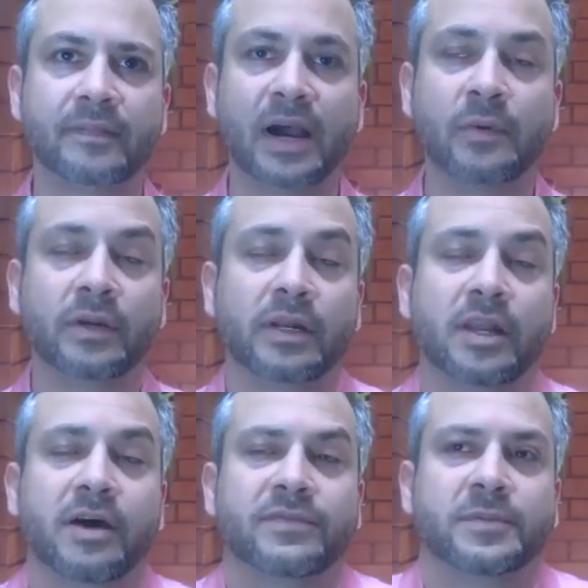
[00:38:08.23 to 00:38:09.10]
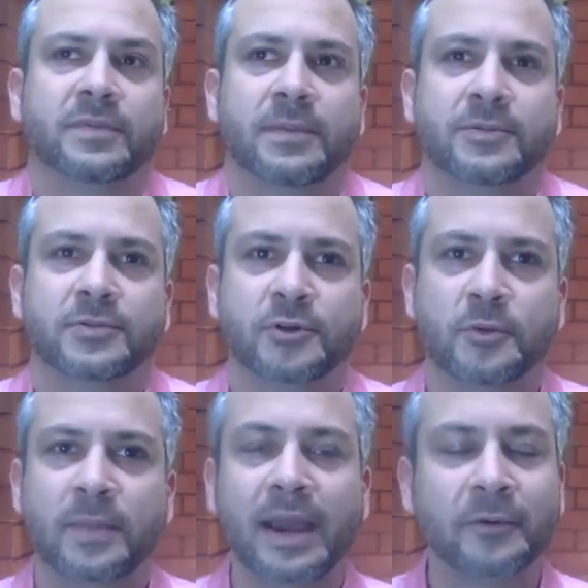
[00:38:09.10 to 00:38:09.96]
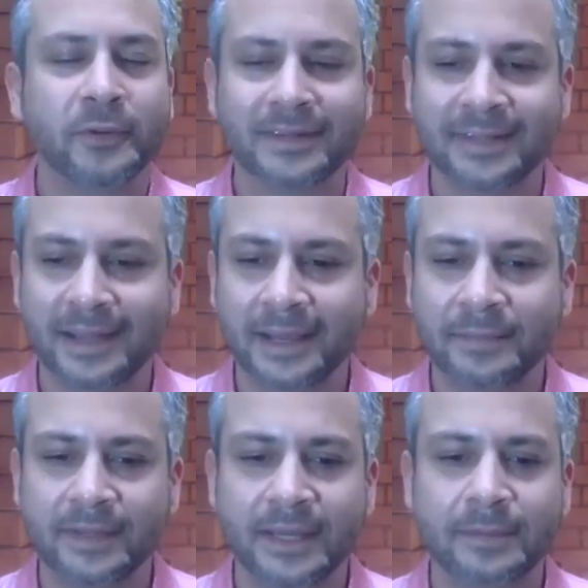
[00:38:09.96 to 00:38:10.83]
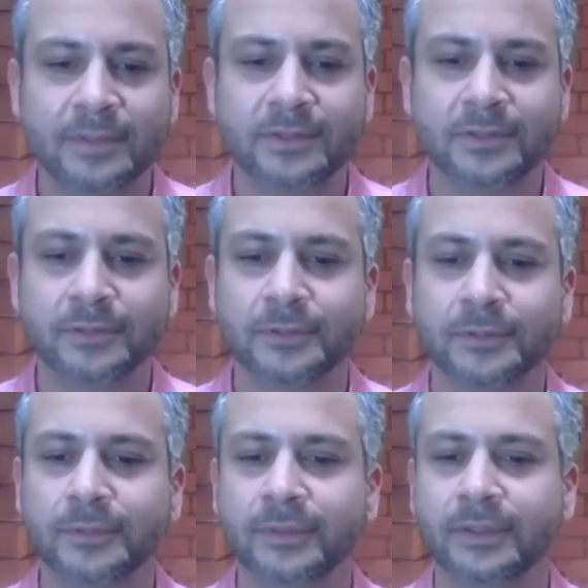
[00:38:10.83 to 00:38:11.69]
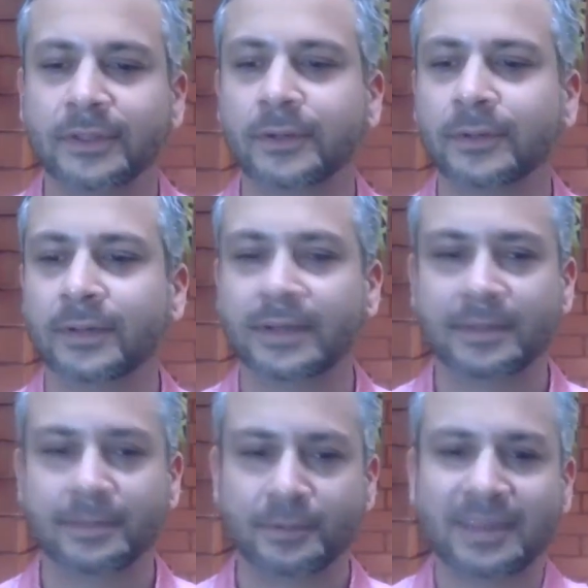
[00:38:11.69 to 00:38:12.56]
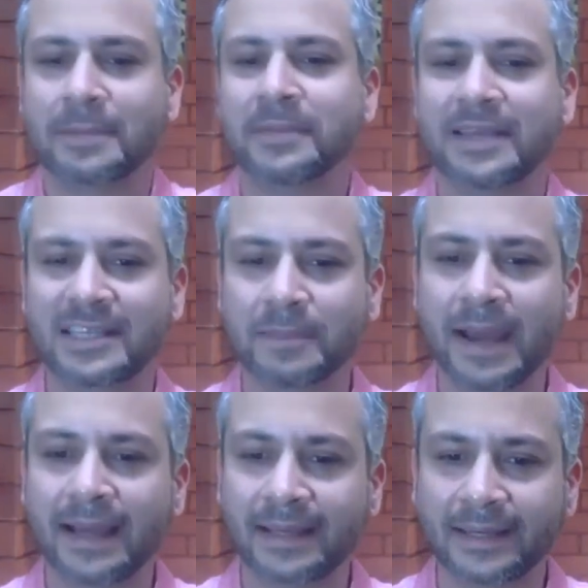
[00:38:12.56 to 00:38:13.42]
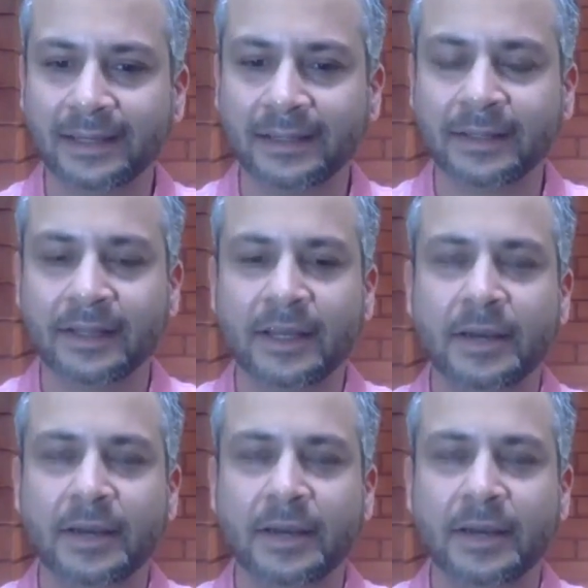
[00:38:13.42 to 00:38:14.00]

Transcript: I would love to be able to go back one day and be able to, you know, put that piece back in.